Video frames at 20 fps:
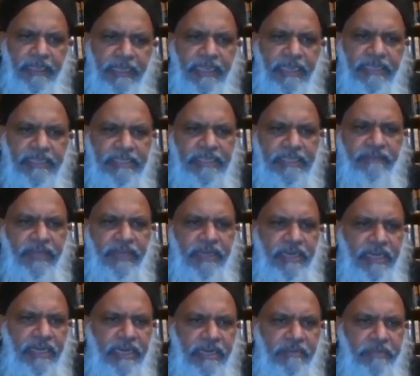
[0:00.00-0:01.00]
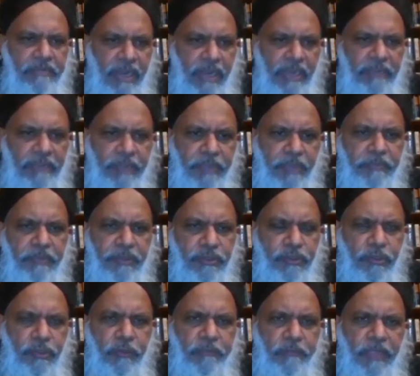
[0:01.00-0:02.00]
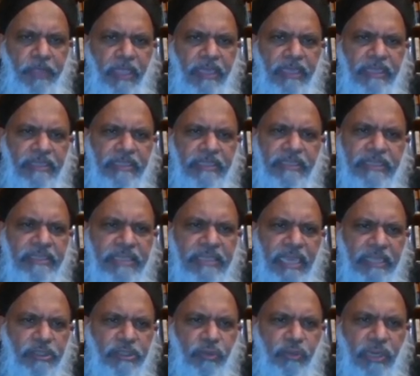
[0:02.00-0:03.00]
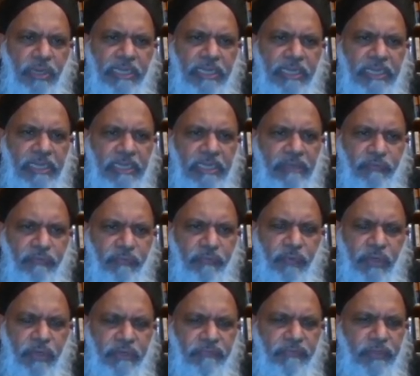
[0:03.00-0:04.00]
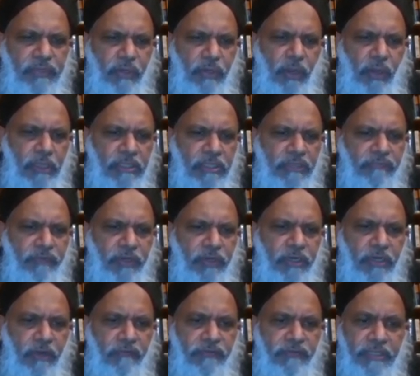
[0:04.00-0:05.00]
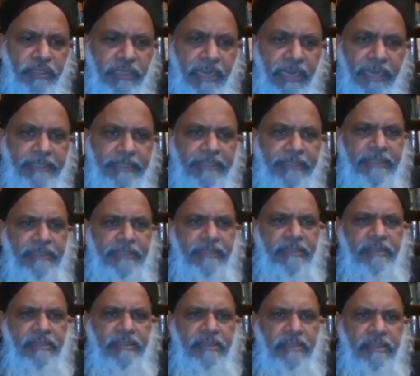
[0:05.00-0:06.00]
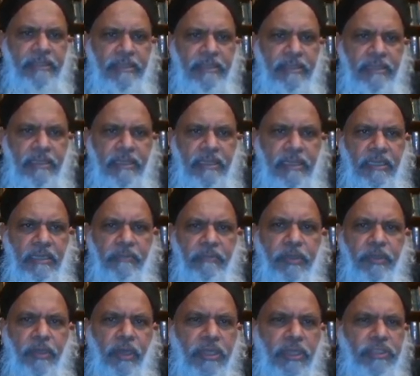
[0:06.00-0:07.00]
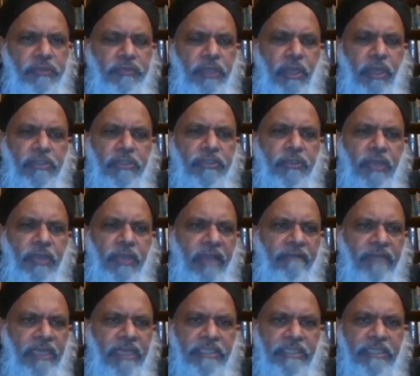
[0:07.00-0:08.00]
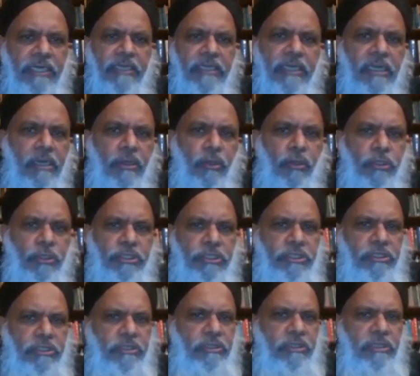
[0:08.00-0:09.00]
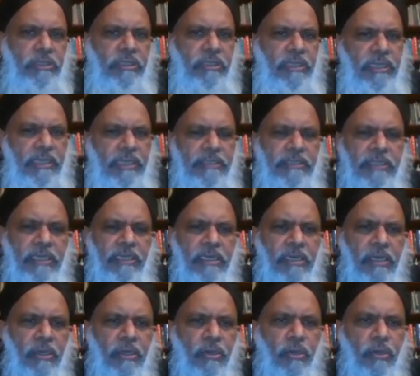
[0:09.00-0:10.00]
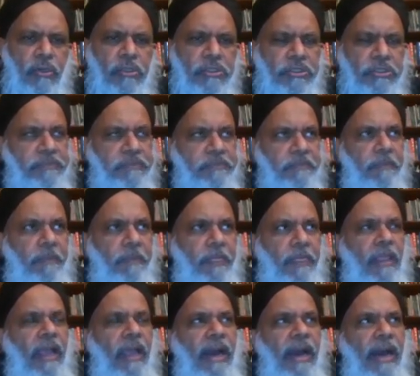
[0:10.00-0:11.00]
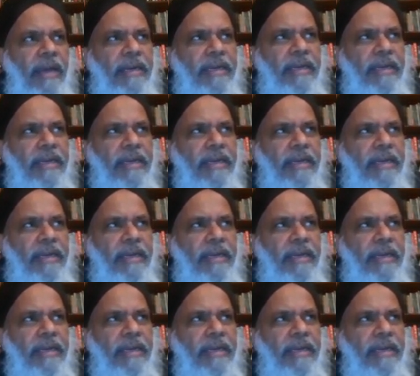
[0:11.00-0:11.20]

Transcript: is given in my paper. So this is actually what we call the work of the night because we also have external goals. External goals are